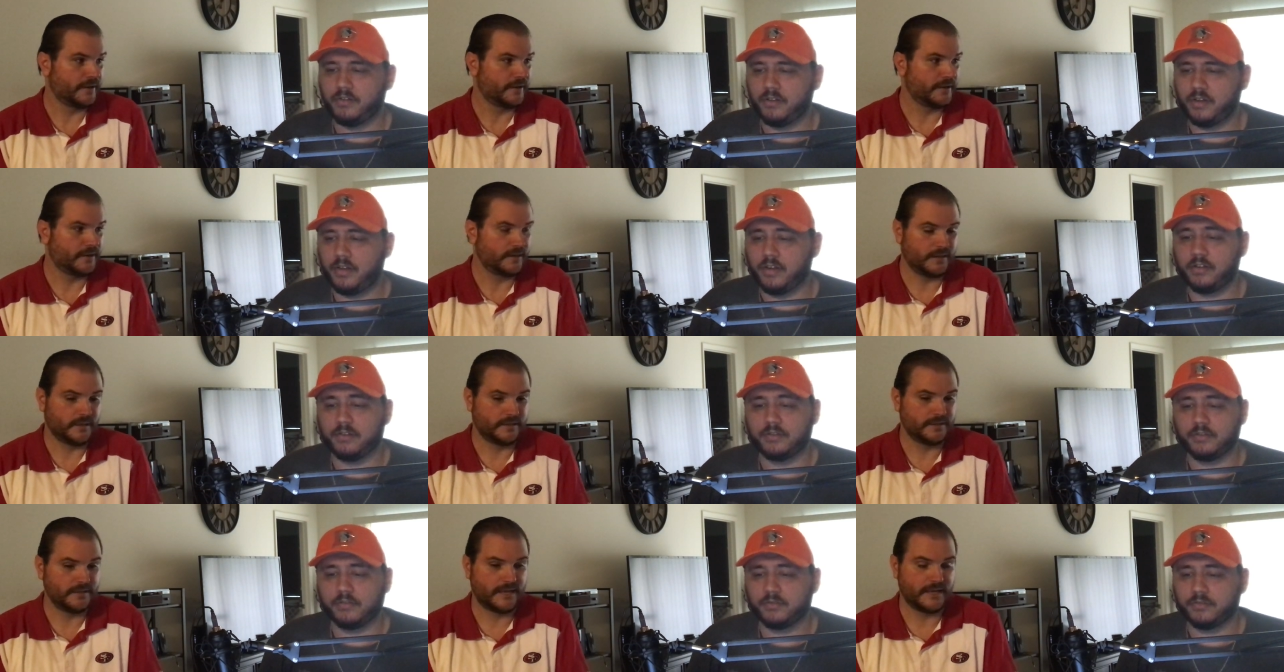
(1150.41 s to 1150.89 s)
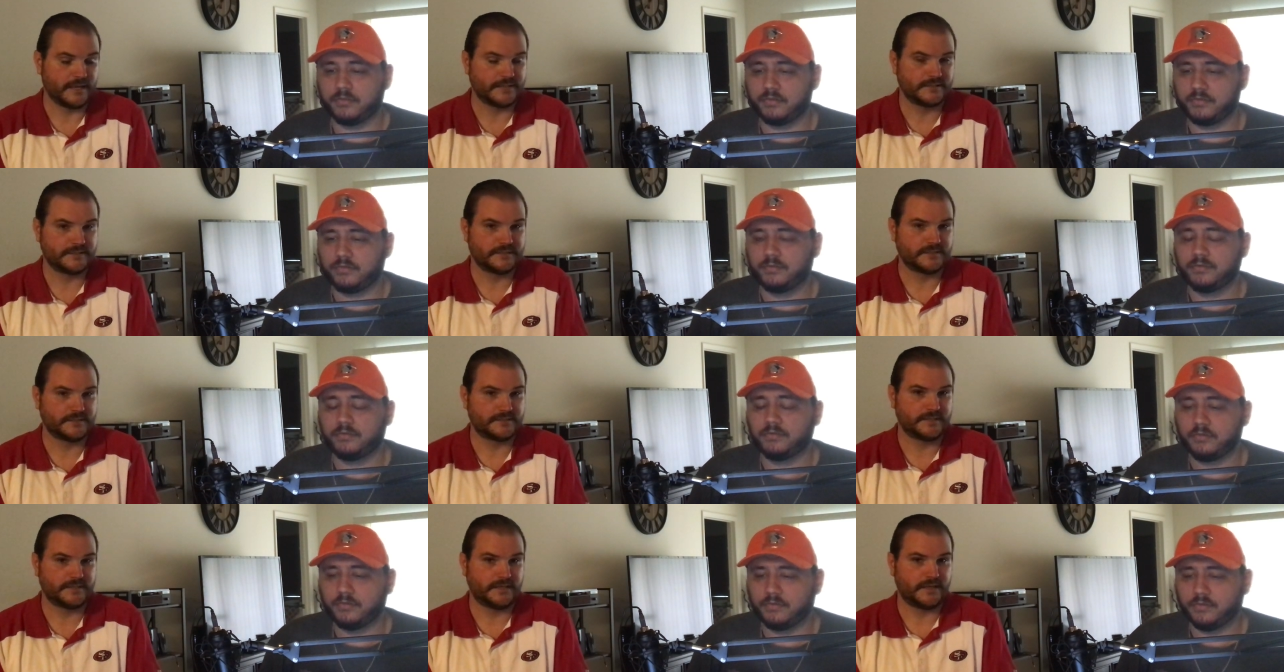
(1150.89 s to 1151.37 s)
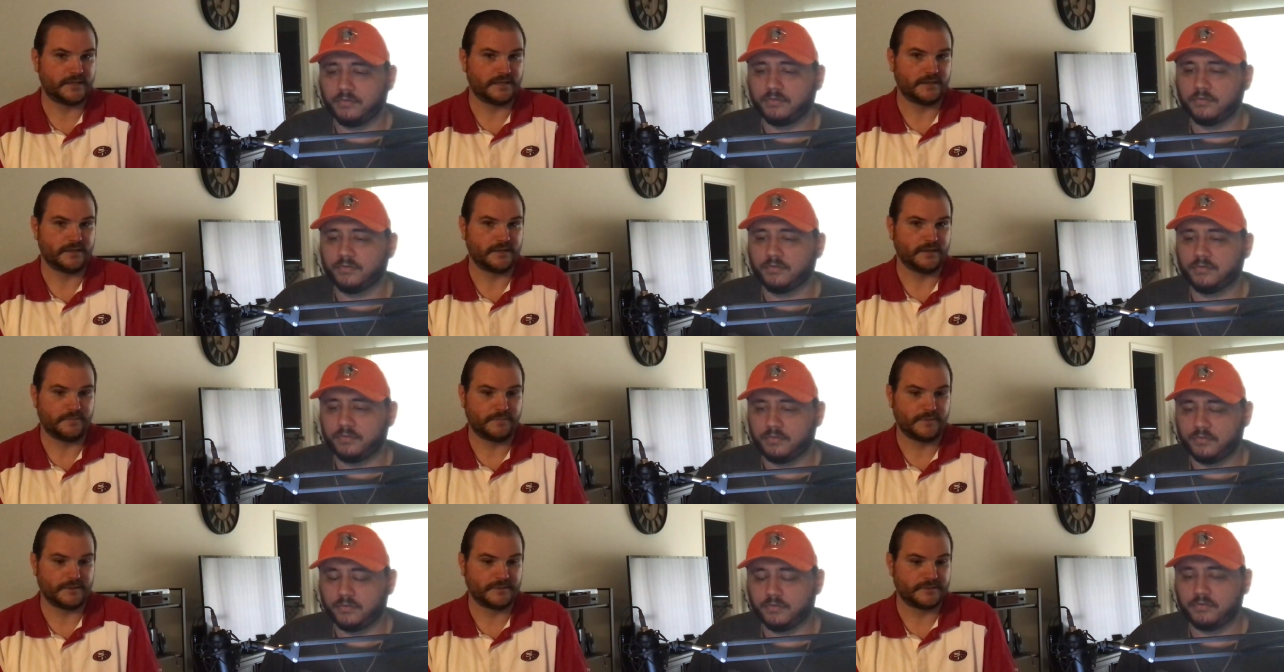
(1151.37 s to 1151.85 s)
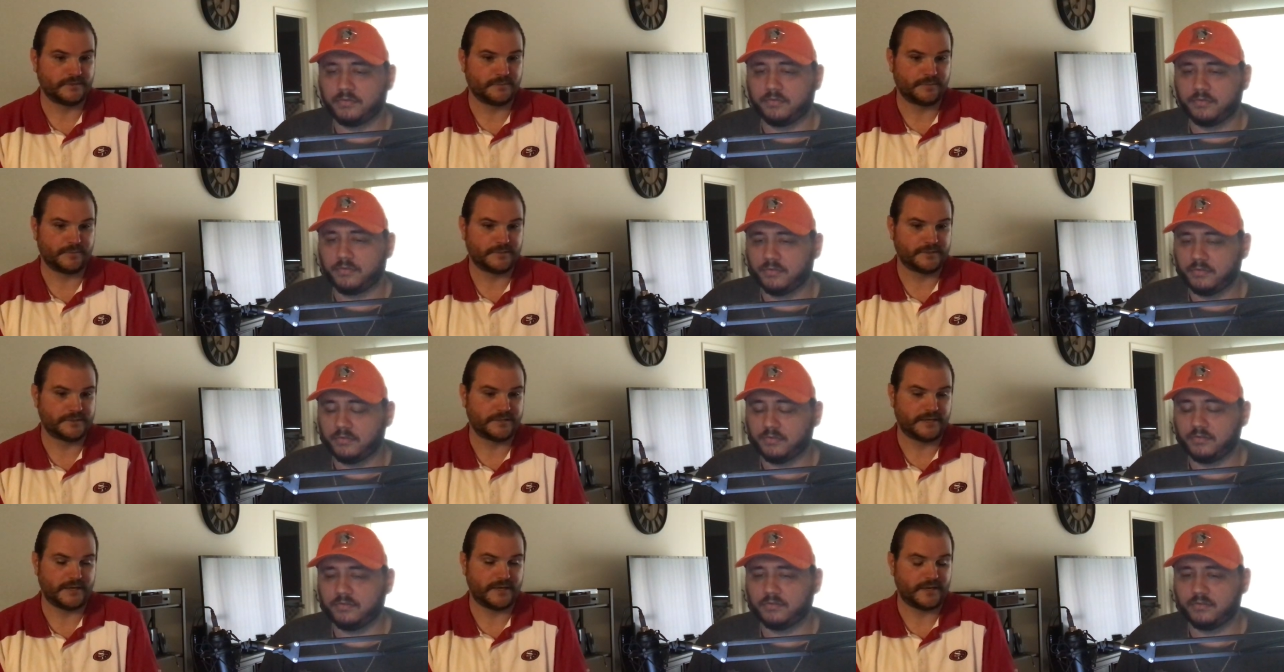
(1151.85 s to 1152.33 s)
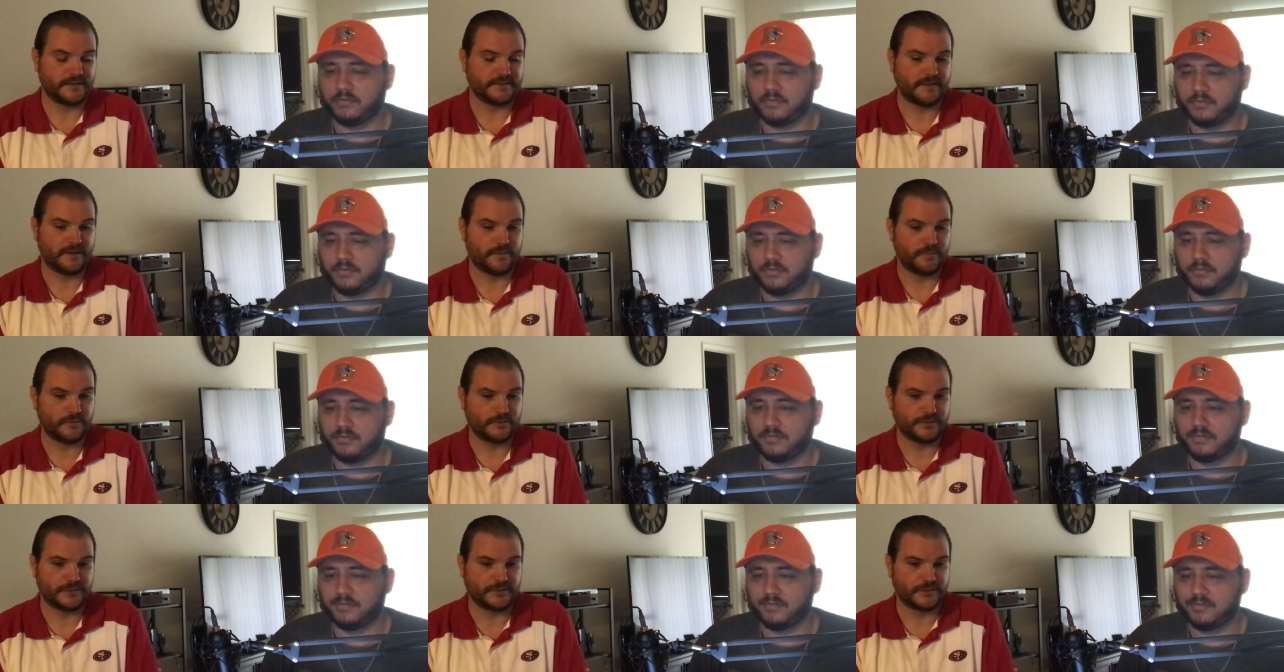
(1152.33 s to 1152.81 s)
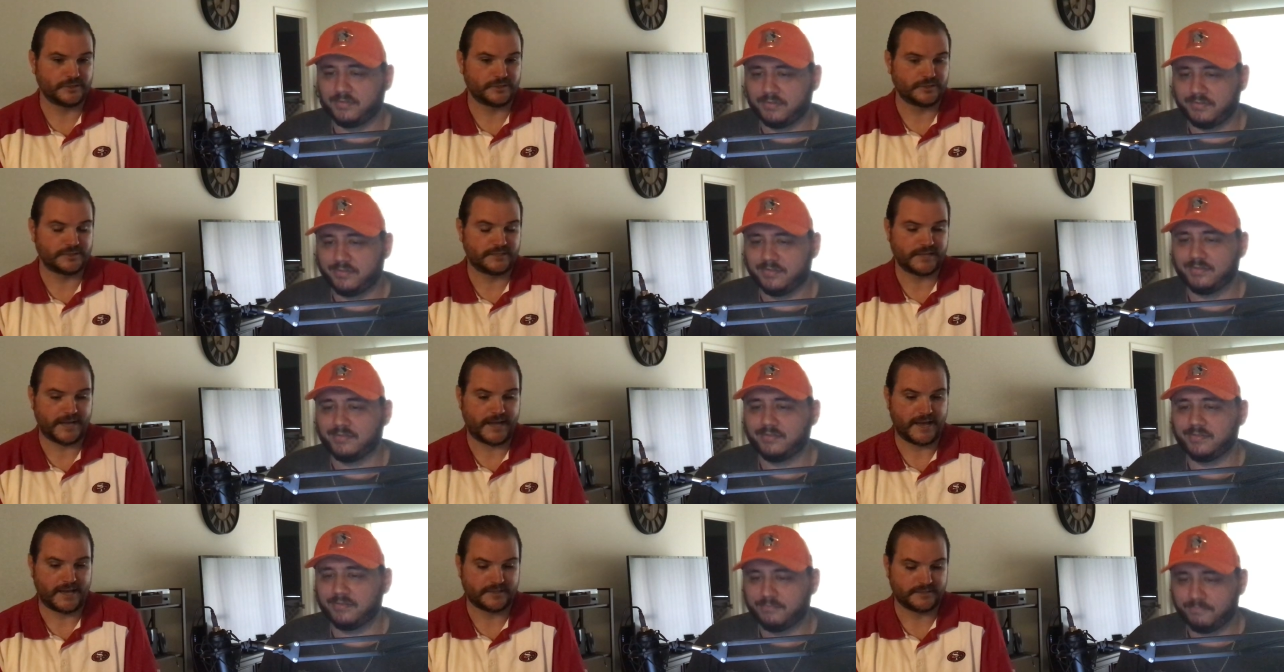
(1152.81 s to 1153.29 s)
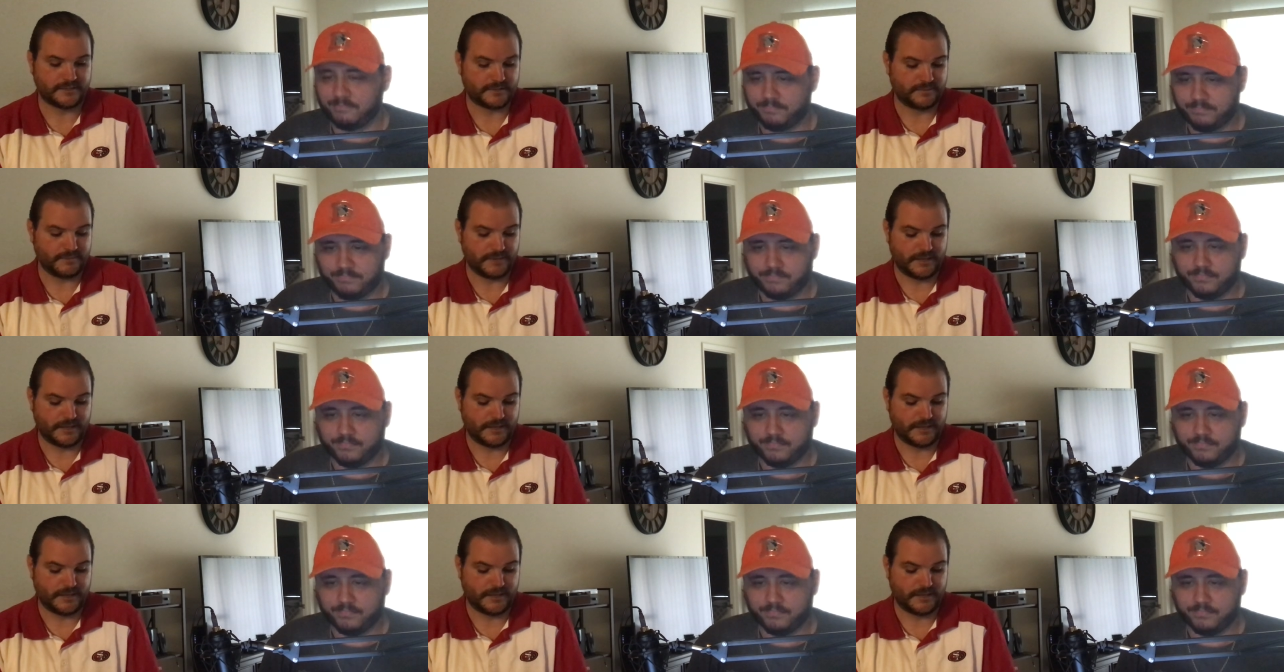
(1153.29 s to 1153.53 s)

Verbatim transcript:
Speaker 1: He, no. In the SEC, Mississippi State he had double-digit sacks.